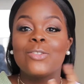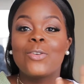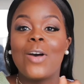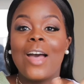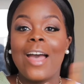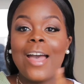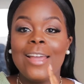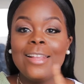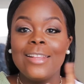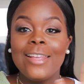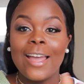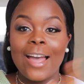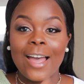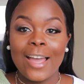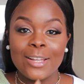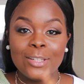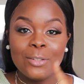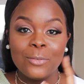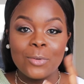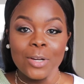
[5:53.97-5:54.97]
So
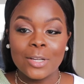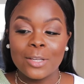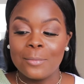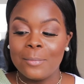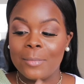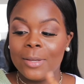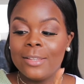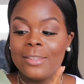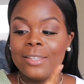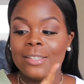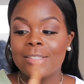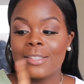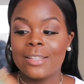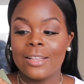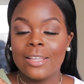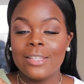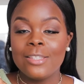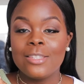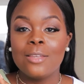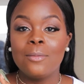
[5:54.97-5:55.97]
highly recommend this
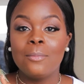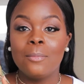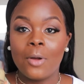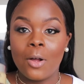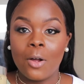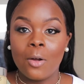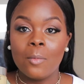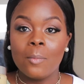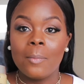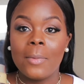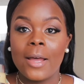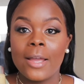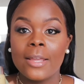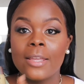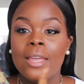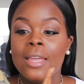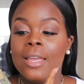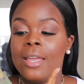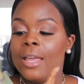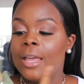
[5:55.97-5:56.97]
cleansing balm by
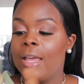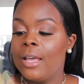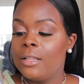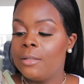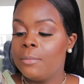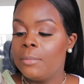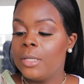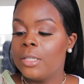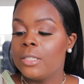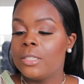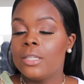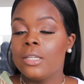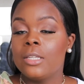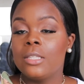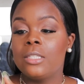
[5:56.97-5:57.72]
Elemis.